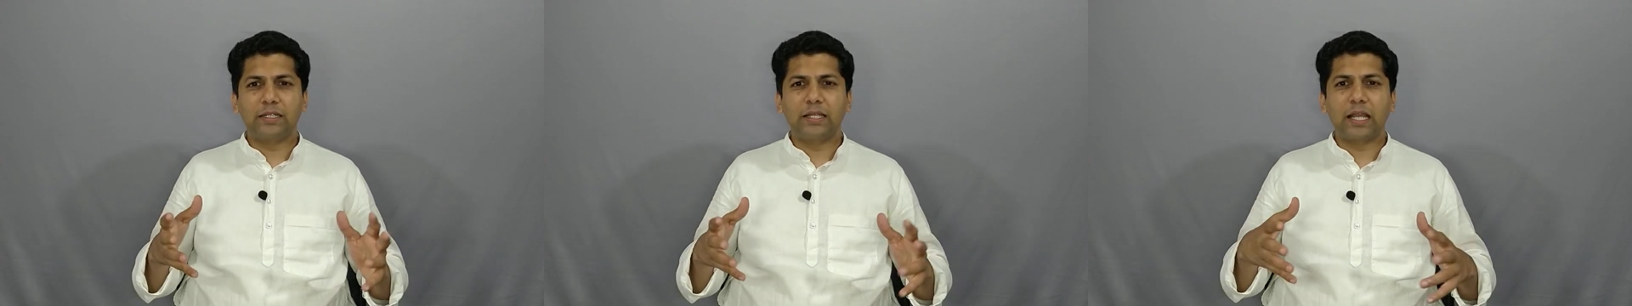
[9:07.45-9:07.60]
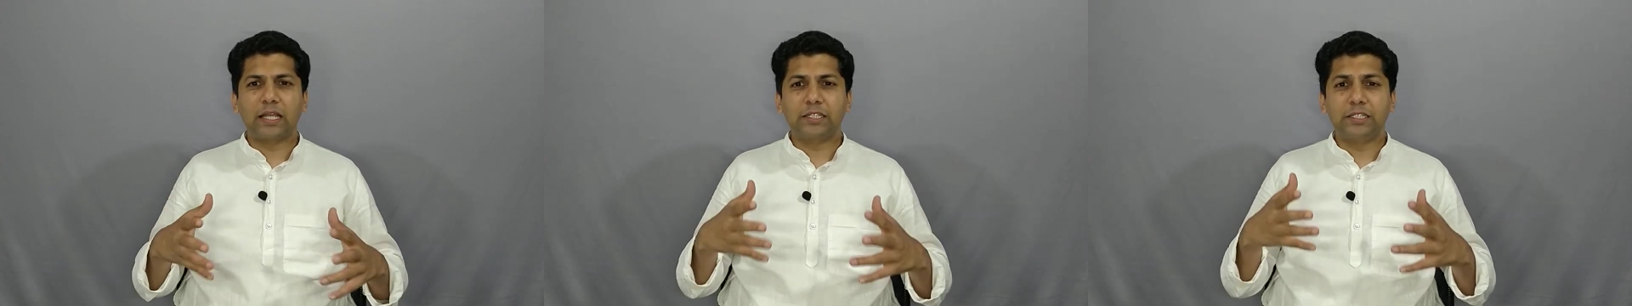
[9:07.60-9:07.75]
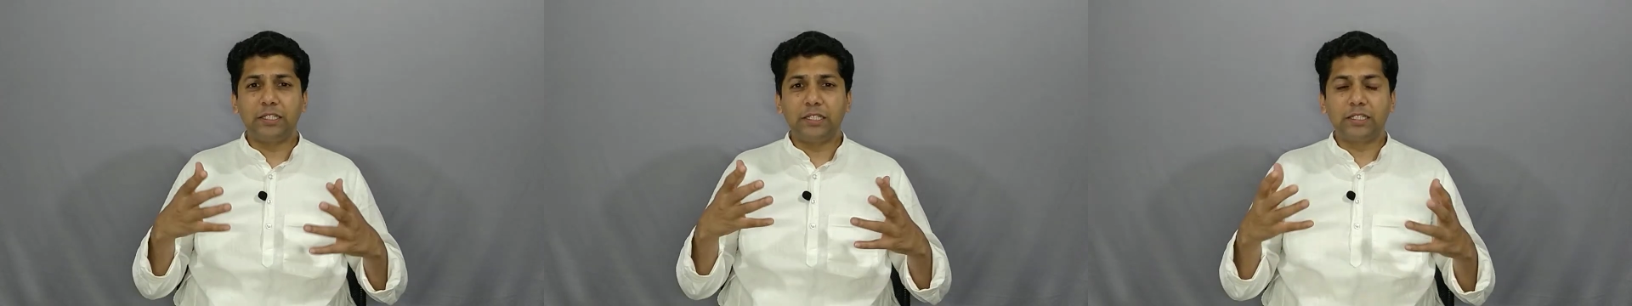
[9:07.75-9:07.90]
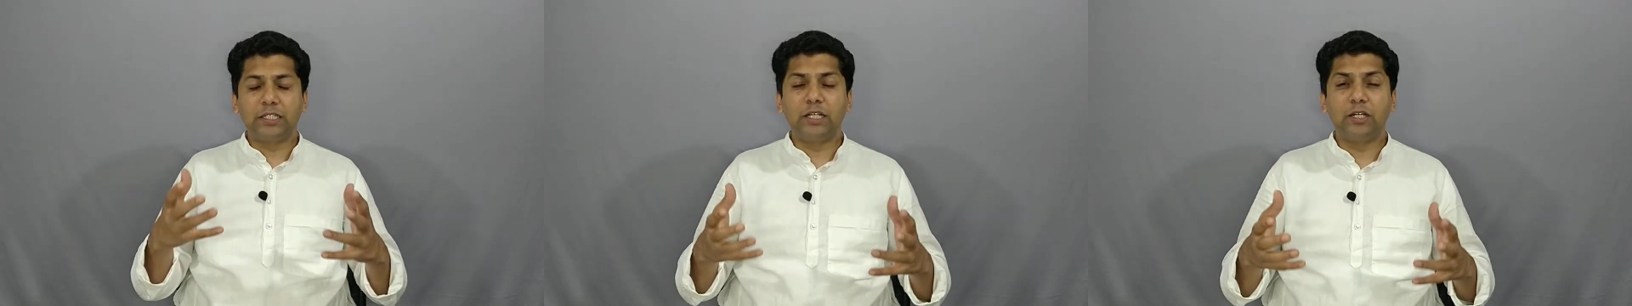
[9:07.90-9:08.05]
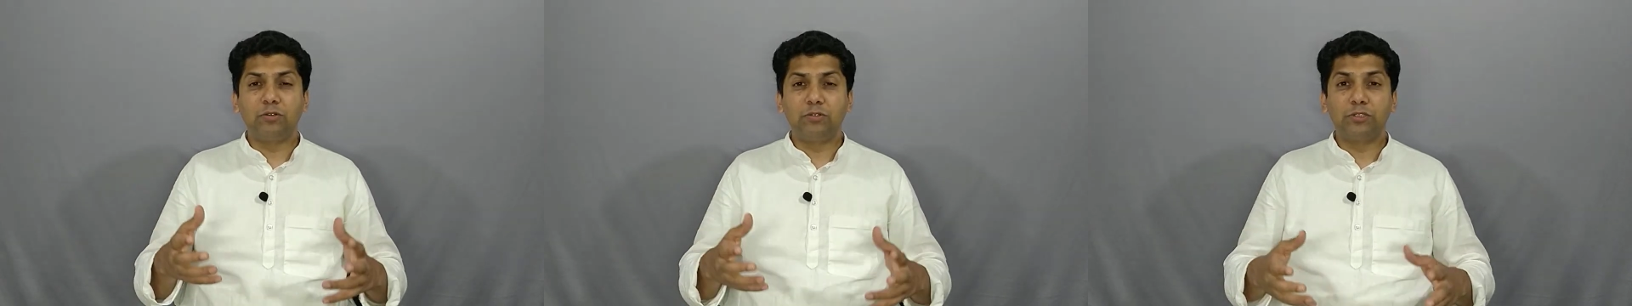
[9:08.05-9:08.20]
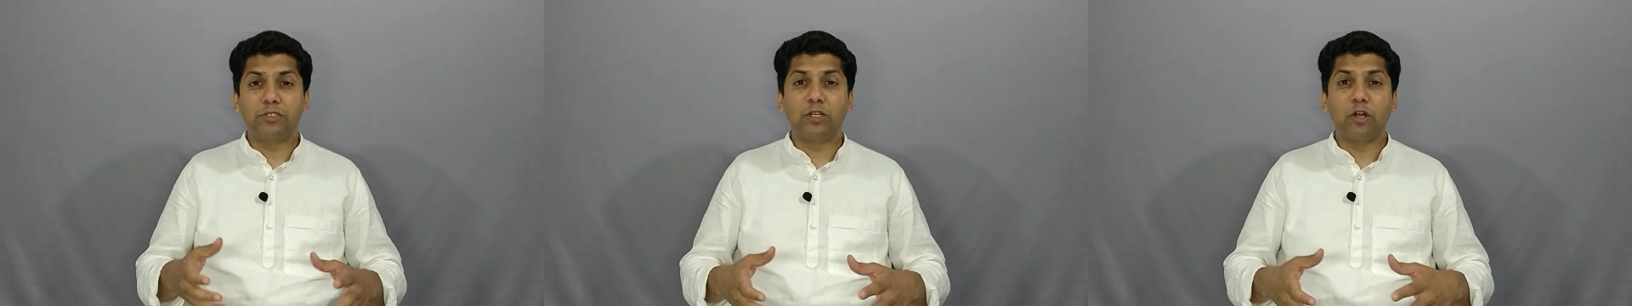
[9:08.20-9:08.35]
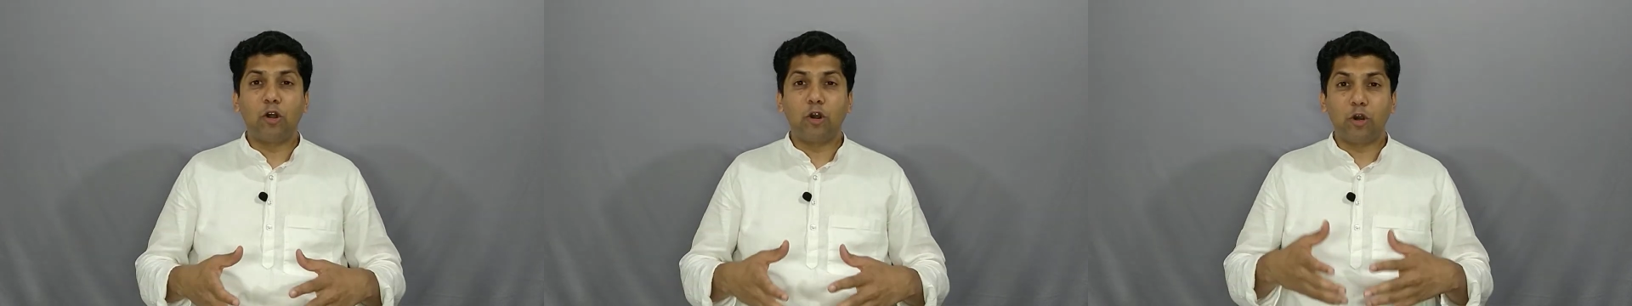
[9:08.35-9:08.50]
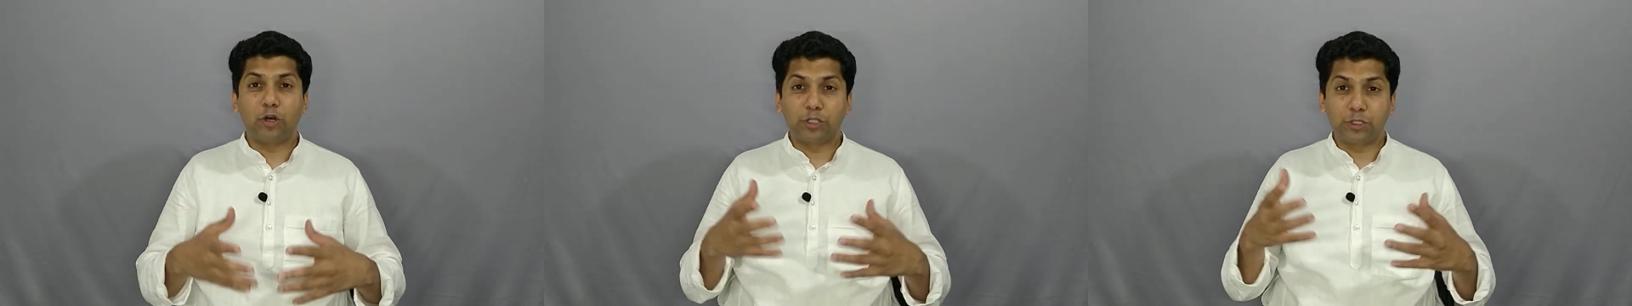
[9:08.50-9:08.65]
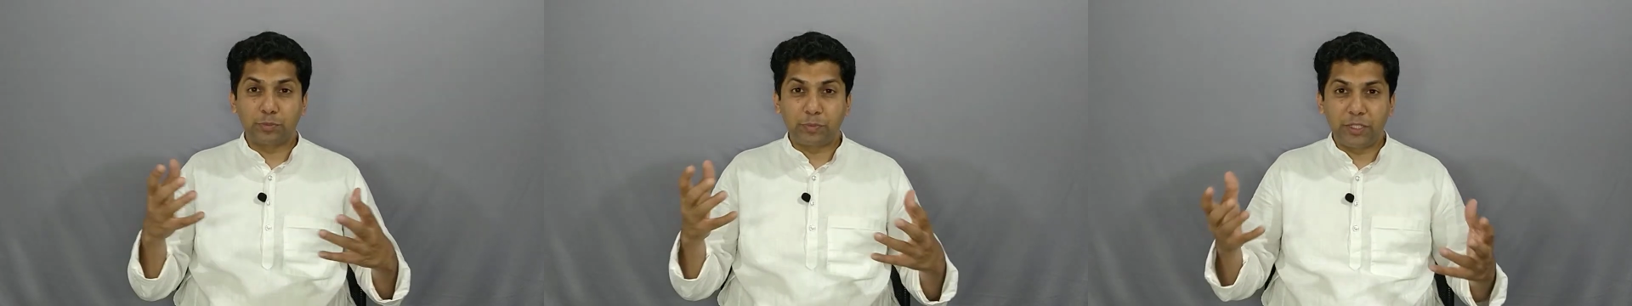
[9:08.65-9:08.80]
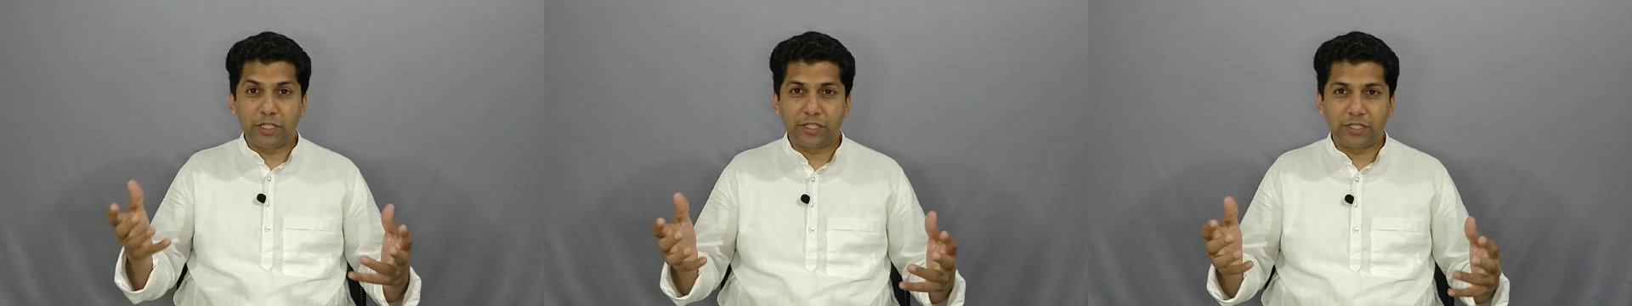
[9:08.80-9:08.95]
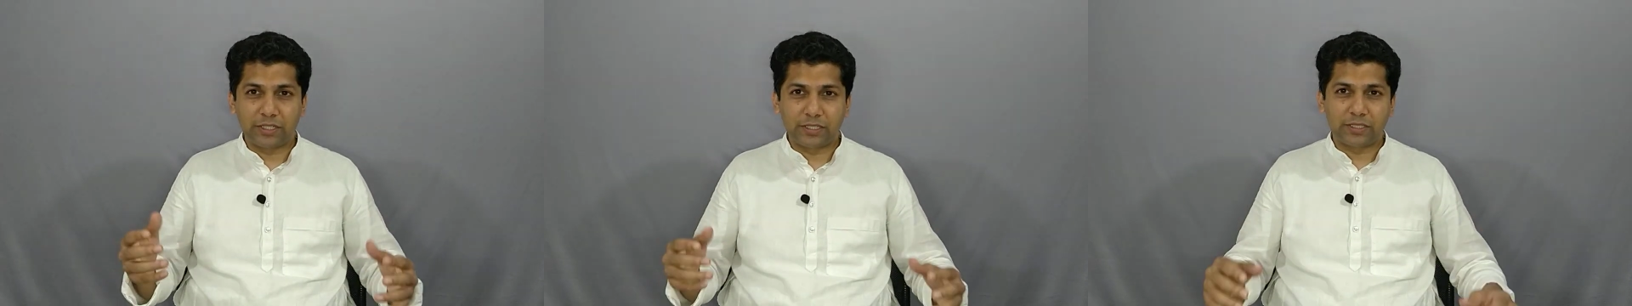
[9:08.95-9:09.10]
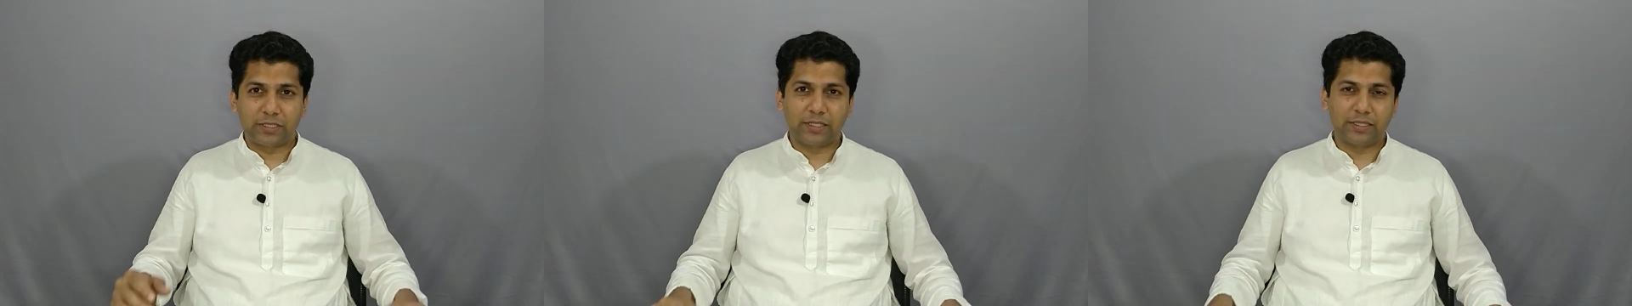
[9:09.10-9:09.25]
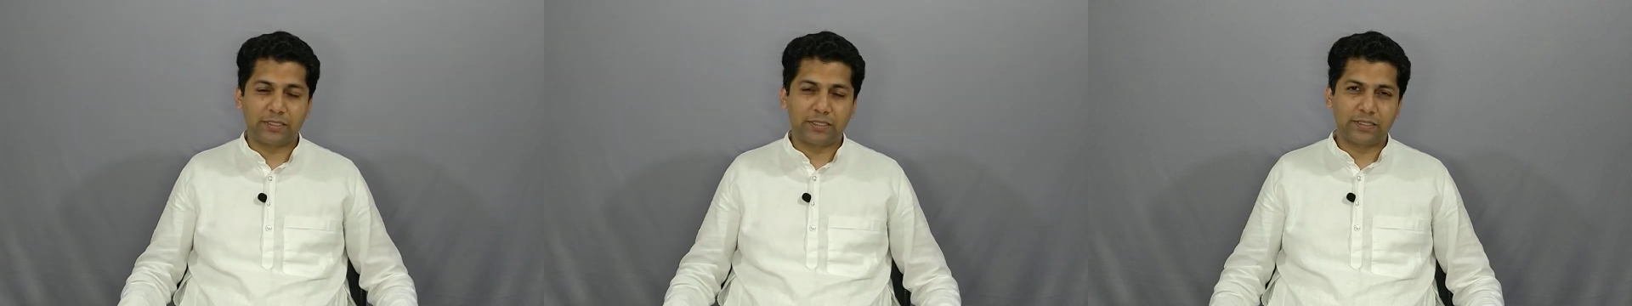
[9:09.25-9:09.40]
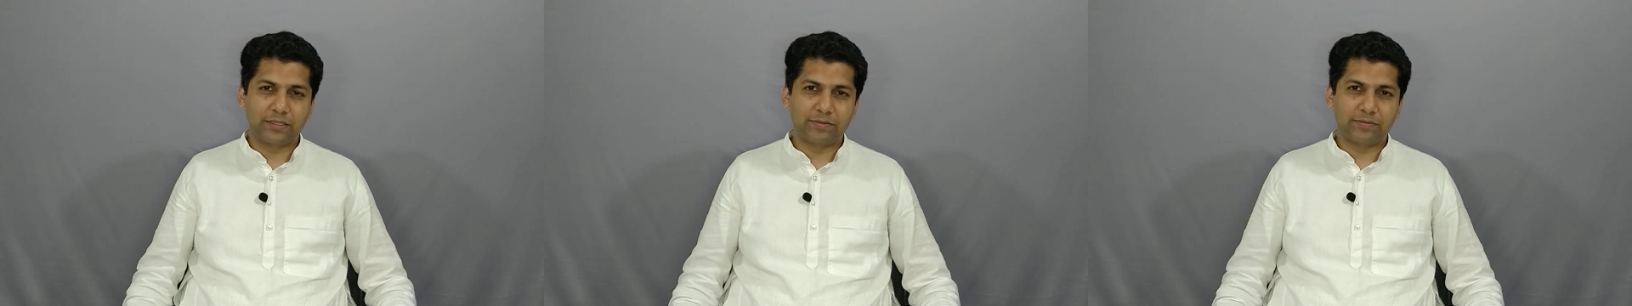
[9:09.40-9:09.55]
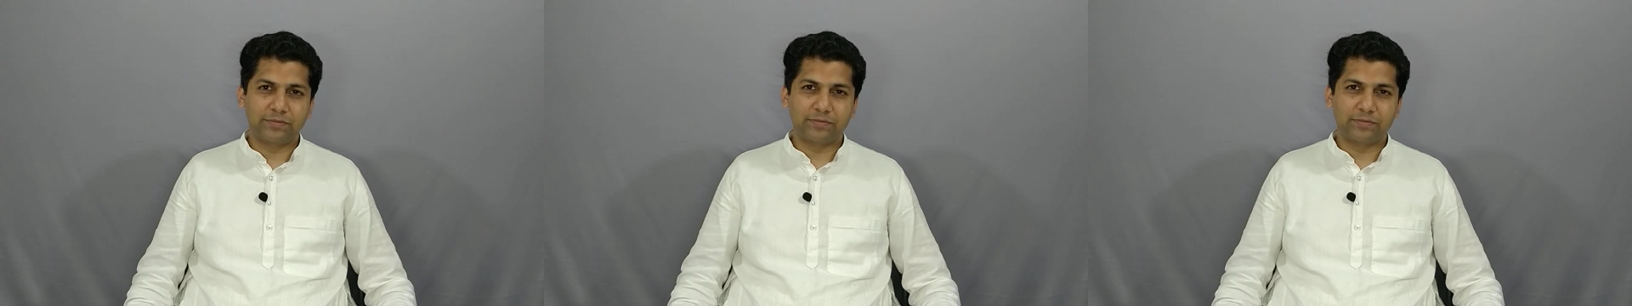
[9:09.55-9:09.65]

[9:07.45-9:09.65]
actually governs auspiciousness?